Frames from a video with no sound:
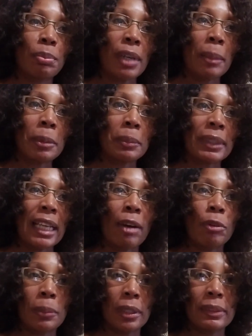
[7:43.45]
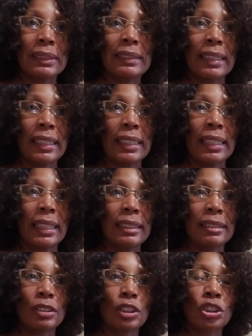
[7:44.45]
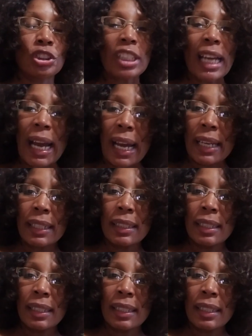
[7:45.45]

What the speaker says: I would probably say junior high